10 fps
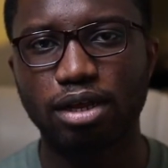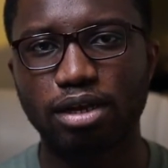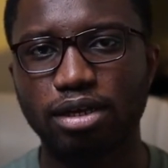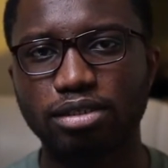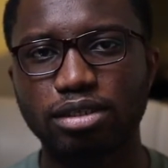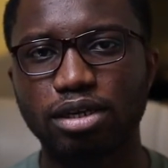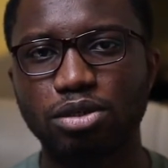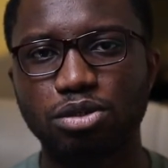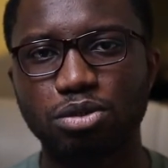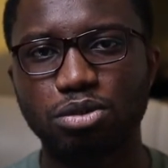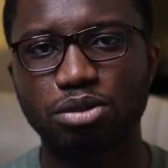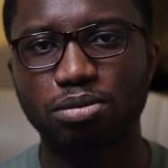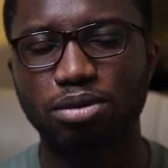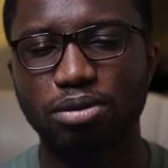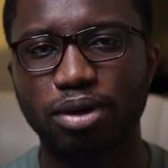let's say a
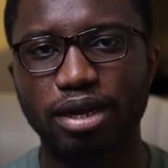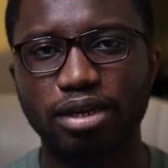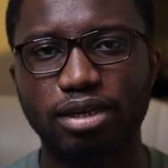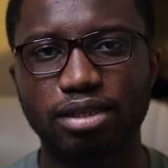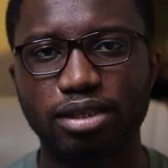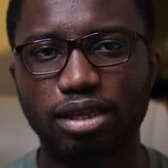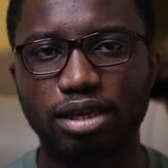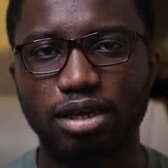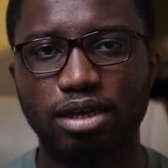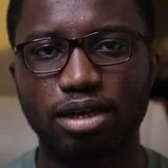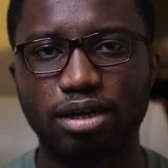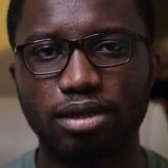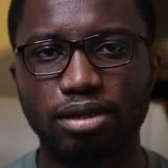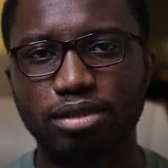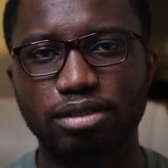YouTuber, right, in the
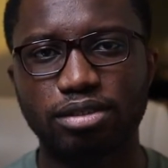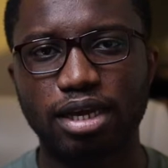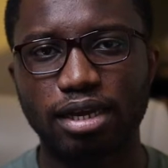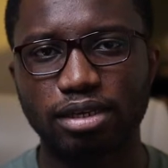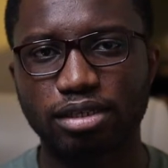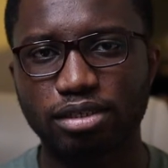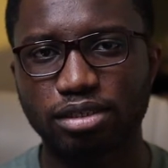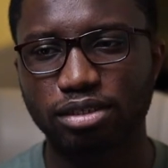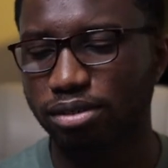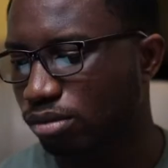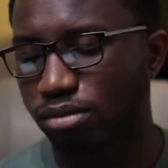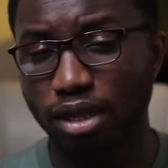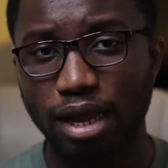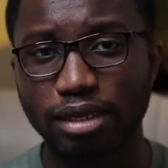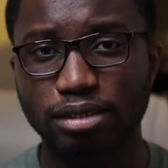tech niche
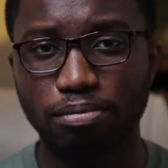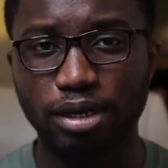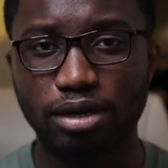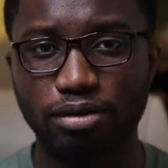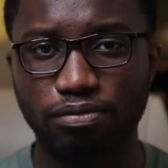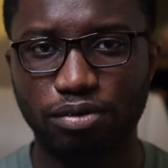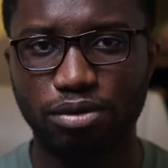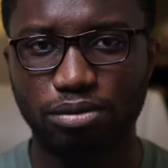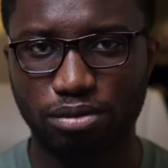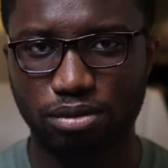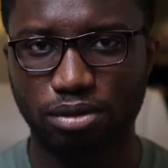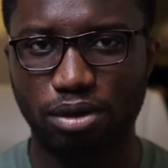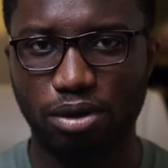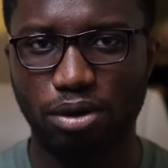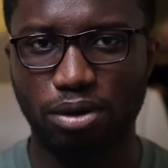has 1 million views
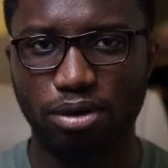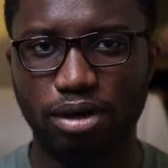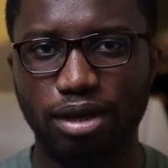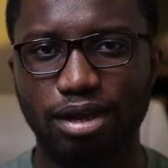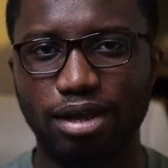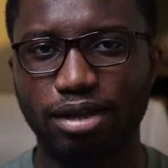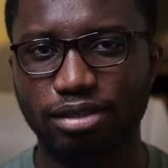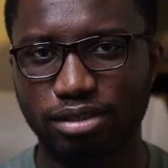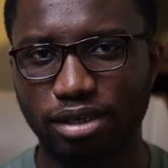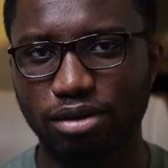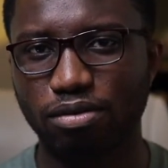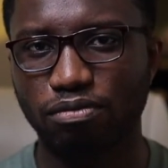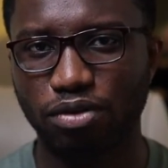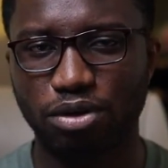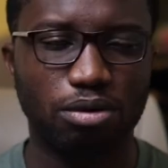on a single
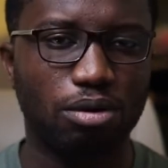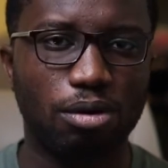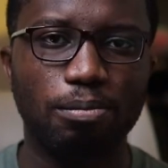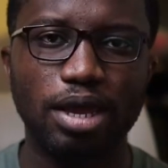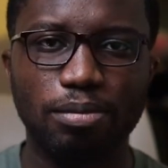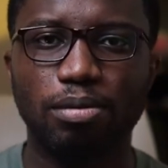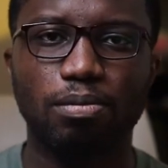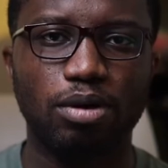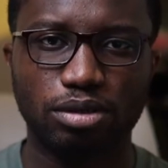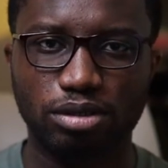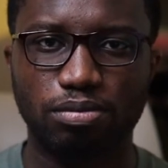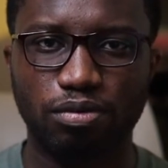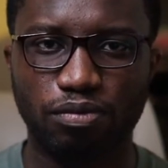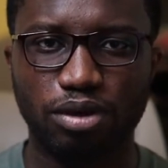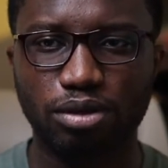video, or maybe multiple
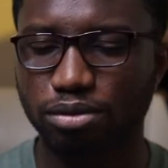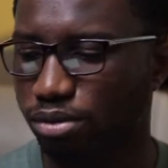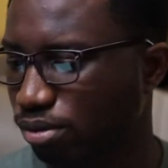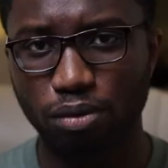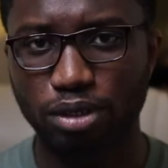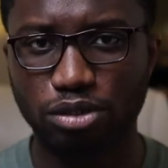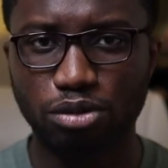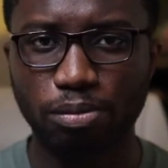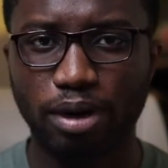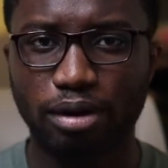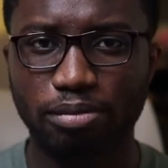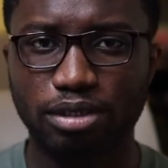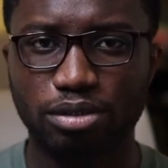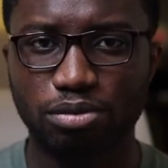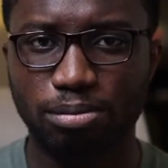videos. With the two
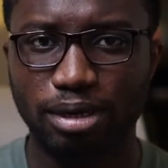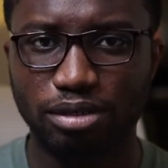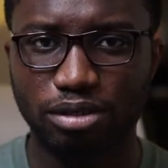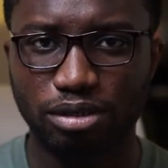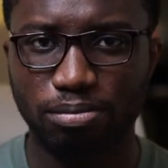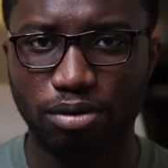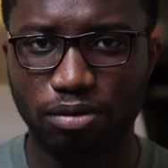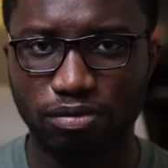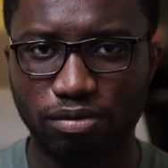parameters we mentioned above,